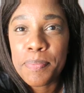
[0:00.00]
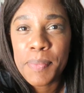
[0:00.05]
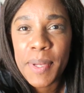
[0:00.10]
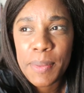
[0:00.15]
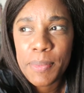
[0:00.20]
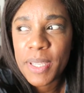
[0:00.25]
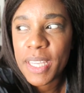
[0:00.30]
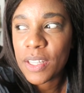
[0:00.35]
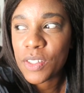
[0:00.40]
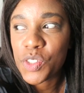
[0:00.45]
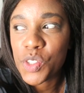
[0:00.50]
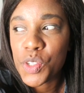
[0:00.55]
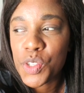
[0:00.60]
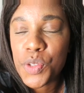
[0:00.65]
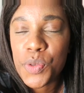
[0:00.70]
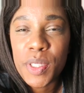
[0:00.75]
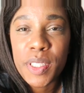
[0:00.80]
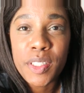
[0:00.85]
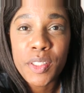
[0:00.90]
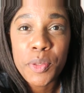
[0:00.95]
Maybe I'll show
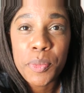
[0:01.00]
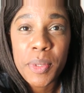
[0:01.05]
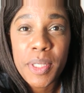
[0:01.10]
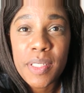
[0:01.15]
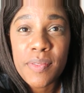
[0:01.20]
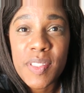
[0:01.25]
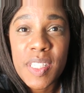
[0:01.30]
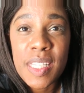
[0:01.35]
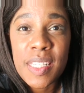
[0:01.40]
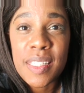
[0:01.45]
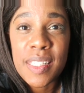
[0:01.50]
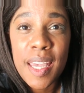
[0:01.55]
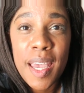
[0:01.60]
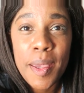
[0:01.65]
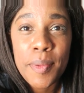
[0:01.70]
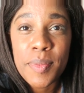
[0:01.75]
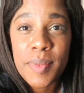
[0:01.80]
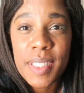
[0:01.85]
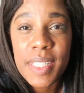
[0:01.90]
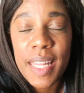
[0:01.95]
you a little bit of tea
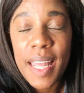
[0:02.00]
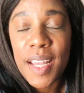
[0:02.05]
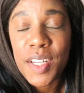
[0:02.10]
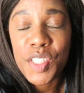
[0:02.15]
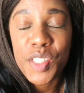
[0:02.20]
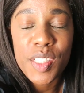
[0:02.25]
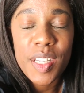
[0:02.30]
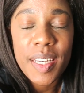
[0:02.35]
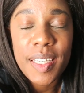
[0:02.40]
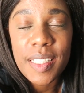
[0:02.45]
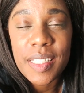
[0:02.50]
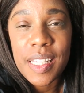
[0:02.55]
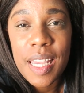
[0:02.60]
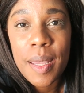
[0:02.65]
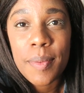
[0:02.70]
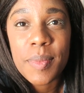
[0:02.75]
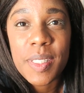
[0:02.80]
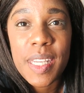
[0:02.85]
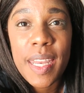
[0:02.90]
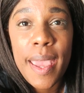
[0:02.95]
time slash study
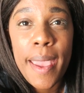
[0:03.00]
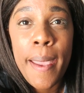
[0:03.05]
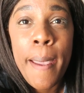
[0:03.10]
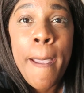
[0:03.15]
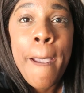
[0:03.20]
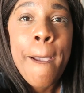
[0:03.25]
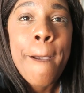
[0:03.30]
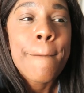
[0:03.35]
time today.